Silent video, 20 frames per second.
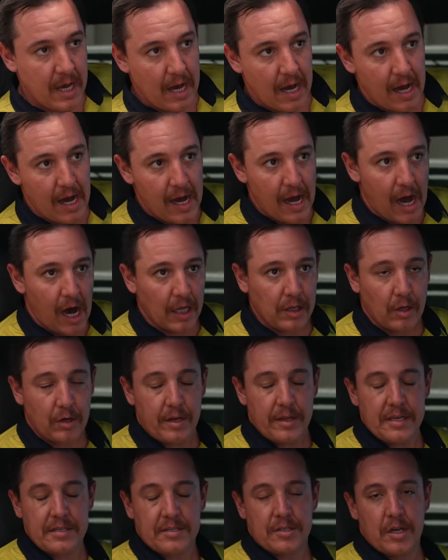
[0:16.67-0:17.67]
Uh, a lot
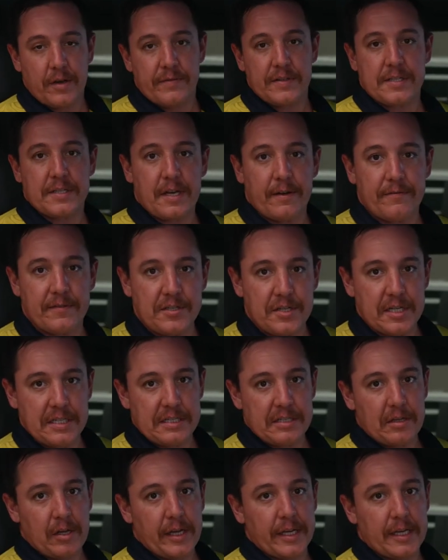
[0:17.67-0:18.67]
of this service stuff is
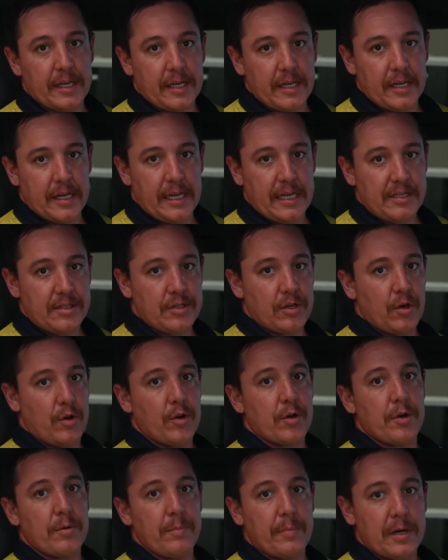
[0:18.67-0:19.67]
just like an
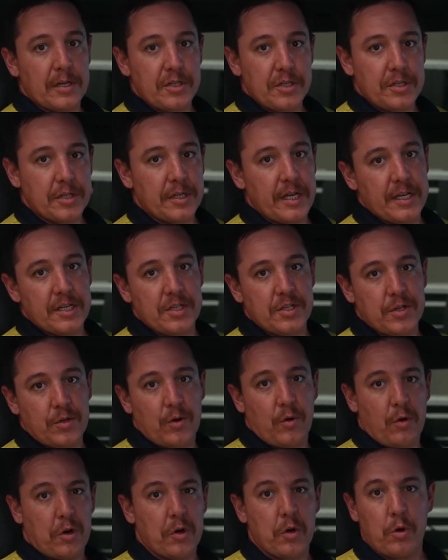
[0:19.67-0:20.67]
internal combustion engine
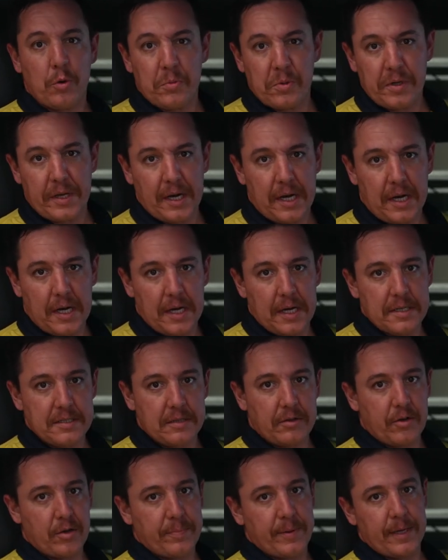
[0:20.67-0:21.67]
or a normal car, as
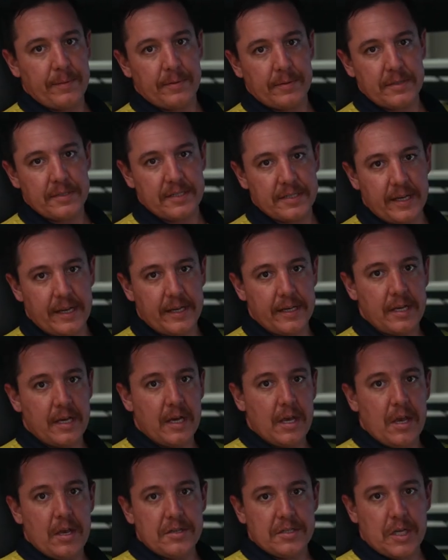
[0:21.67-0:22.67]
a lot of people would say.
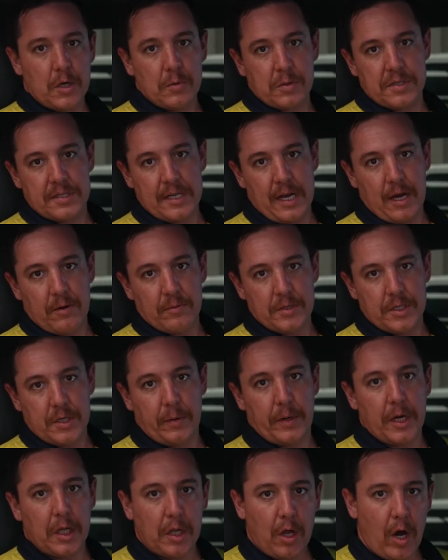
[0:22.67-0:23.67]
So we'll start with
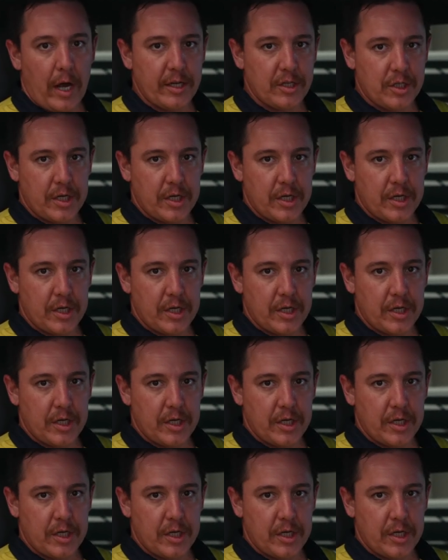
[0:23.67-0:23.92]
doing a light